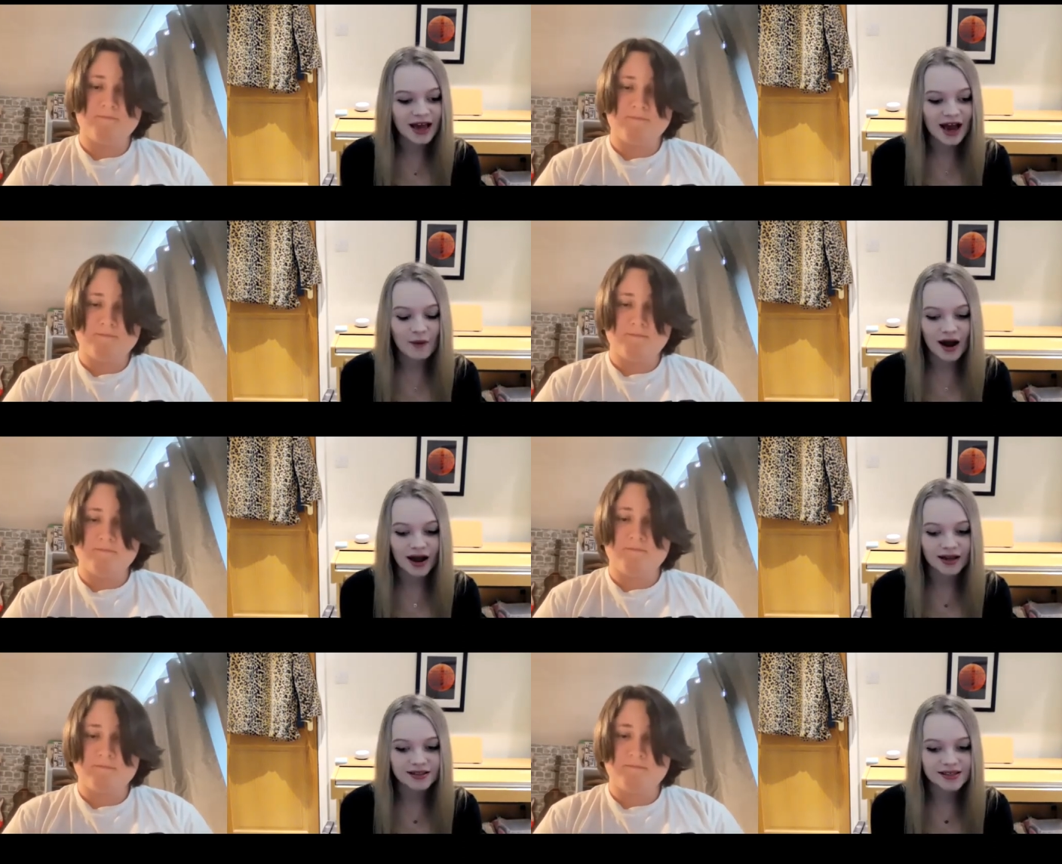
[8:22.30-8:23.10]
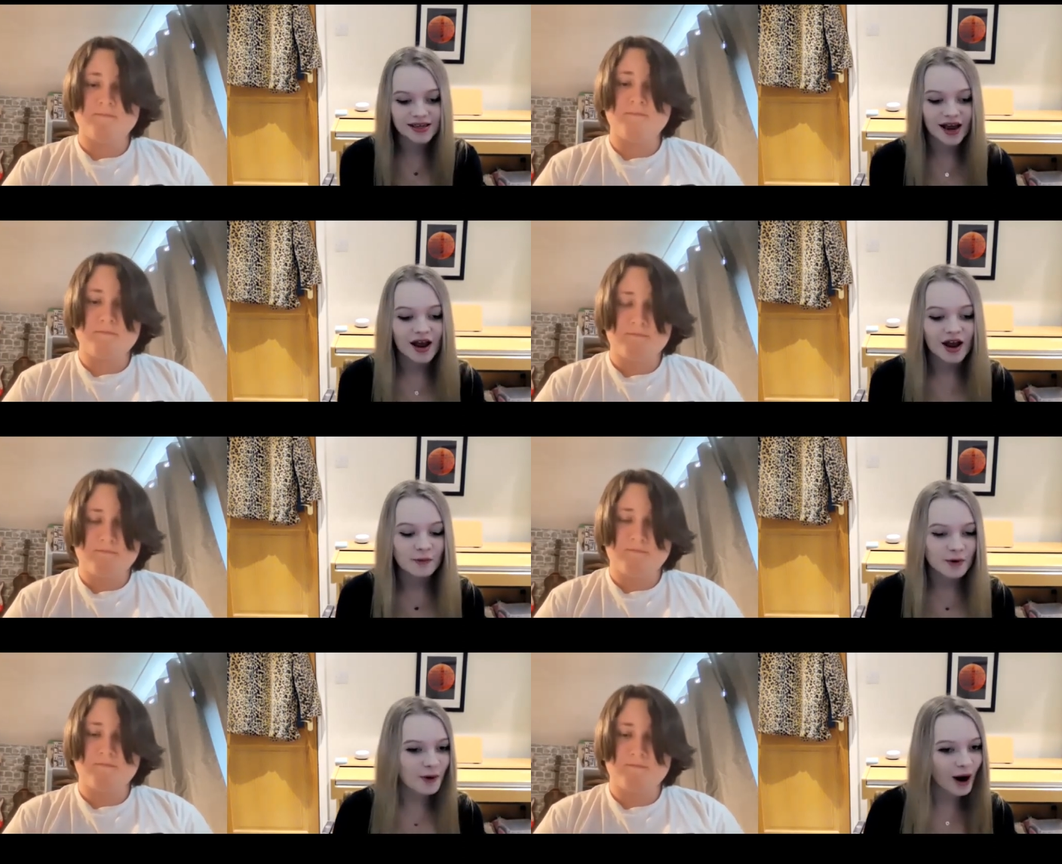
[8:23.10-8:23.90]
Speaker 1: out, and
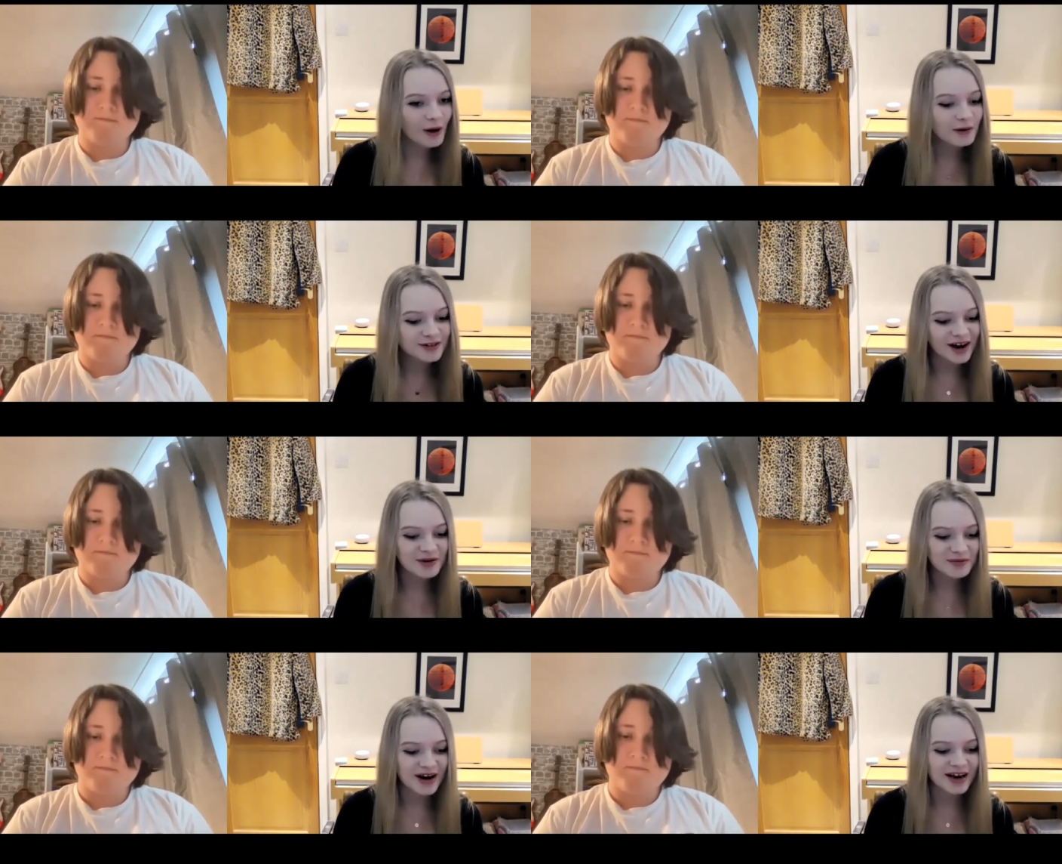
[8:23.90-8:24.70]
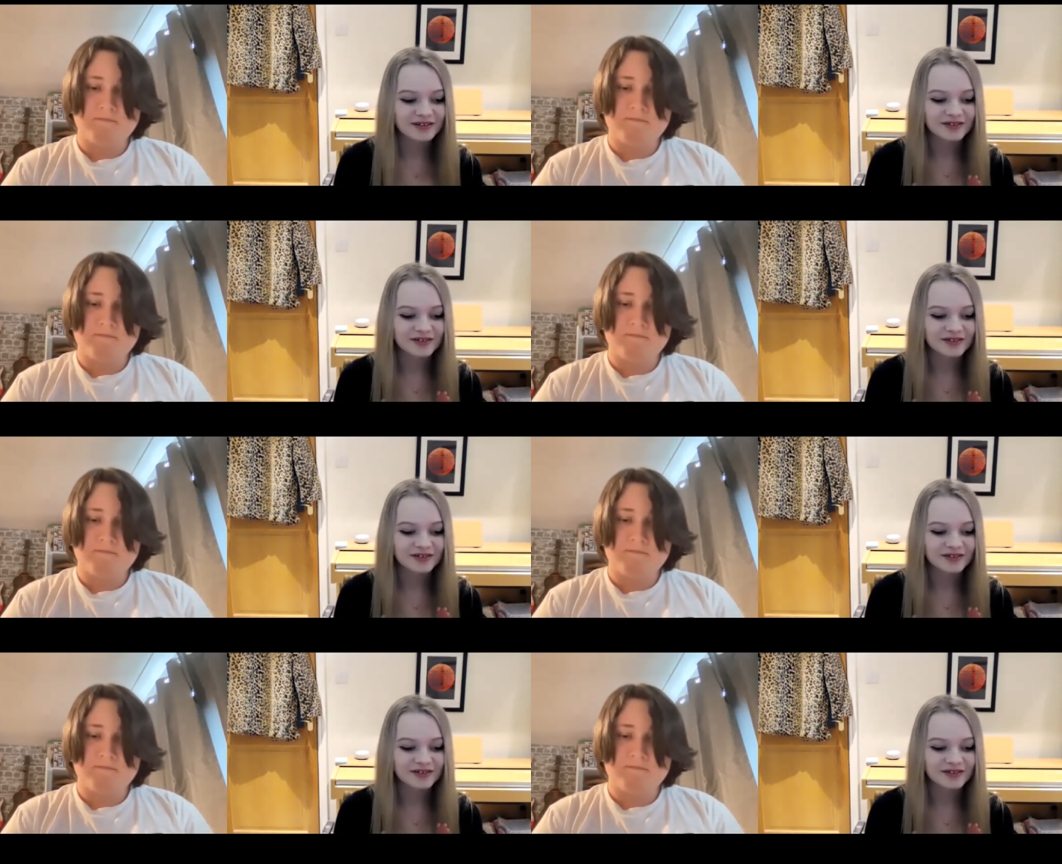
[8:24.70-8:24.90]
we will hold our breath,